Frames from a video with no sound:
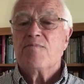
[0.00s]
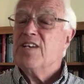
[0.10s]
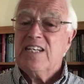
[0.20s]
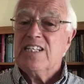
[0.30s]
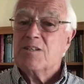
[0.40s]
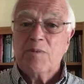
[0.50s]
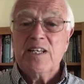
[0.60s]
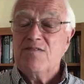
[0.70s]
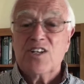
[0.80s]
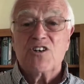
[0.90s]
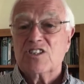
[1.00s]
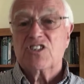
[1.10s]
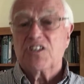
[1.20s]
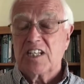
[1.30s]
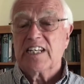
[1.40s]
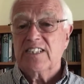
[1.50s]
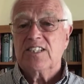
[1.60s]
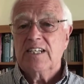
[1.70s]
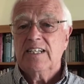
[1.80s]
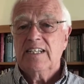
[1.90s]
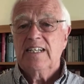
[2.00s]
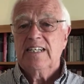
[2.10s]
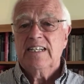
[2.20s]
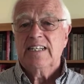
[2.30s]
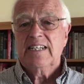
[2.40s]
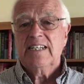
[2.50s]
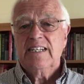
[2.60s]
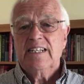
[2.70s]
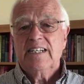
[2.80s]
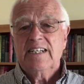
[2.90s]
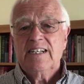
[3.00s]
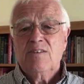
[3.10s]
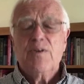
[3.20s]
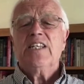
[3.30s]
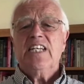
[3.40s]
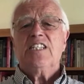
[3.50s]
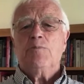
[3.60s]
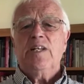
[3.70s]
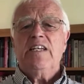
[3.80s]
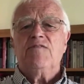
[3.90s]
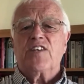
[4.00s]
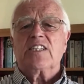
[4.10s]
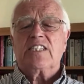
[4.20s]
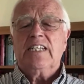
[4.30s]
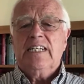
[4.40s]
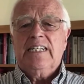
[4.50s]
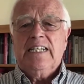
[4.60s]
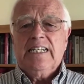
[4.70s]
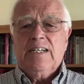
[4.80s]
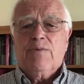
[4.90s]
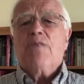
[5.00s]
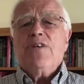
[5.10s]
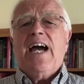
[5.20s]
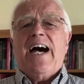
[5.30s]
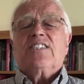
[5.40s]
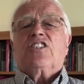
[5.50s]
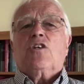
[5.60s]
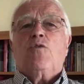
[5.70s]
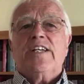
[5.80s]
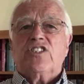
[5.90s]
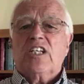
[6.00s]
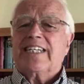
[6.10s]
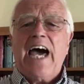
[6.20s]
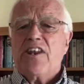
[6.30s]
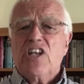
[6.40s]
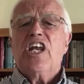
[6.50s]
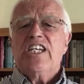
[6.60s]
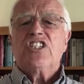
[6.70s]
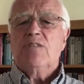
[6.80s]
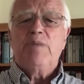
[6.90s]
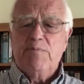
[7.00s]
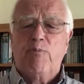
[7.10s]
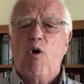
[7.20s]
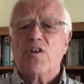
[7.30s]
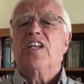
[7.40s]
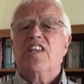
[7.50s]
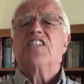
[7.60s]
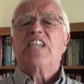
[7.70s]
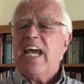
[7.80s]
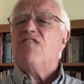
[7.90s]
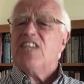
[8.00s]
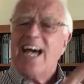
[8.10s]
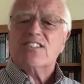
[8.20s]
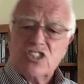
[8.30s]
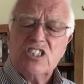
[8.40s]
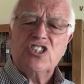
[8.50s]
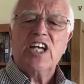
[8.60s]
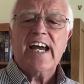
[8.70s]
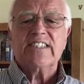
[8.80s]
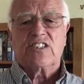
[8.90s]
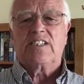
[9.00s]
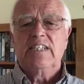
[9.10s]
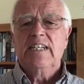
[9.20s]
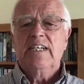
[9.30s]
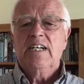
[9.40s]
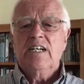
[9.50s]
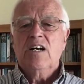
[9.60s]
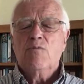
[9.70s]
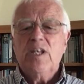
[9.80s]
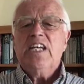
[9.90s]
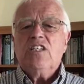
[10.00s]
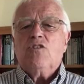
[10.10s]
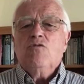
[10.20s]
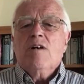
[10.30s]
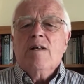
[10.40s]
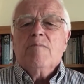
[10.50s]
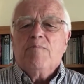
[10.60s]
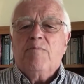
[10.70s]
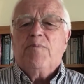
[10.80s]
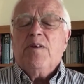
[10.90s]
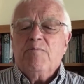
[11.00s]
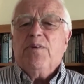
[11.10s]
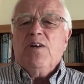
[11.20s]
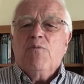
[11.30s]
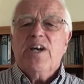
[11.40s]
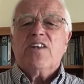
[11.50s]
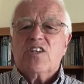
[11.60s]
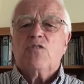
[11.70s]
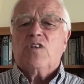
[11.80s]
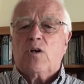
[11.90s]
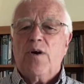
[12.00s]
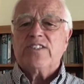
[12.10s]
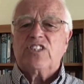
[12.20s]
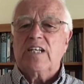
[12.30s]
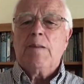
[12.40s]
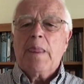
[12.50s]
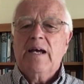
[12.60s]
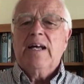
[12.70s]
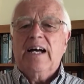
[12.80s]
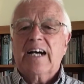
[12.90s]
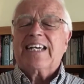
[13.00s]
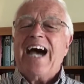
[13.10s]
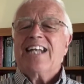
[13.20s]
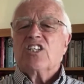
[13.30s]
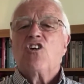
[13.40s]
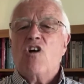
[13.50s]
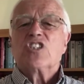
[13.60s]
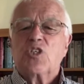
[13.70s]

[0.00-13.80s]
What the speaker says: We need to believe in God's suddenlies. We need to believe that when we ask the question, can a nation be born in a day? The answer is yes. We need to be aware of the question, can God